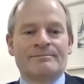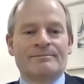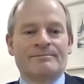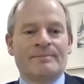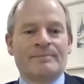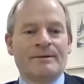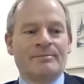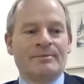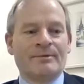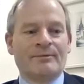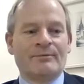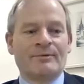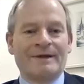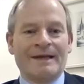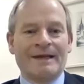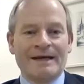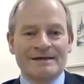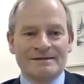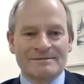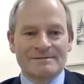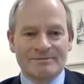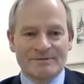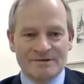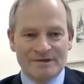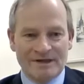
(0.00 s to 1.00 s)
people with
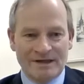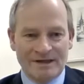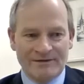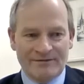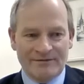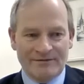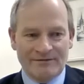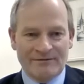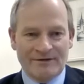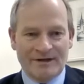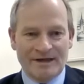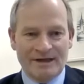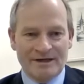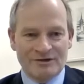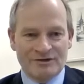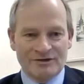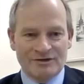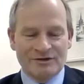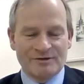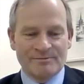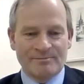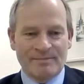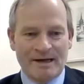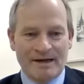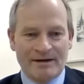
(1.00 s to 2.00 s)
expertise in relation
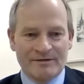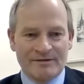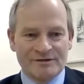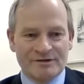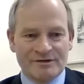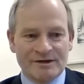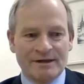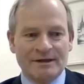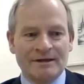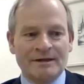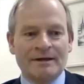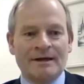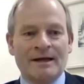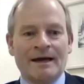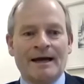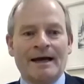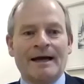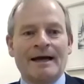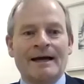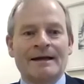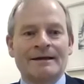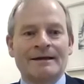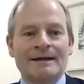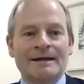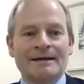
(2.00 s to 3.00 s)
to parenting,
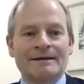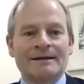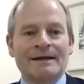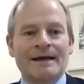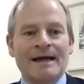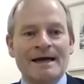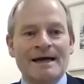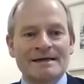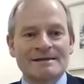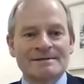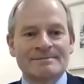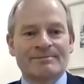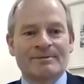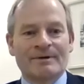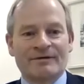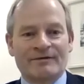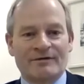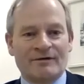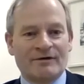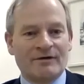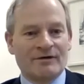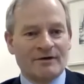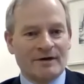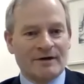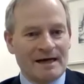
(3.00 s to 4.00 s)
and let the
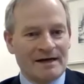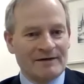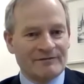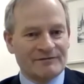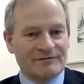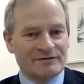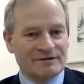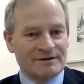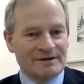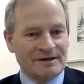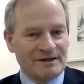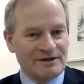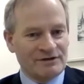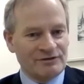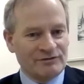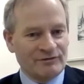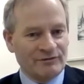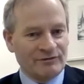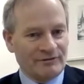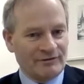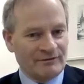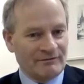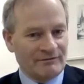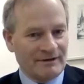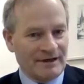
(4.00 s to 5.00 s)
experts look after the
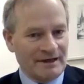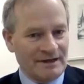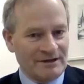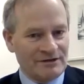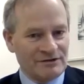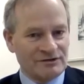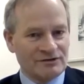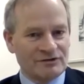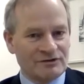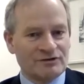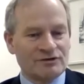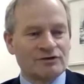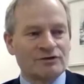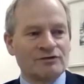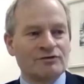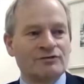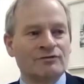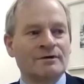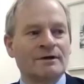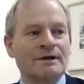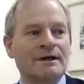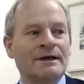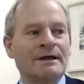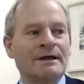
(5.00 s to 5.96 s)
issues in relation to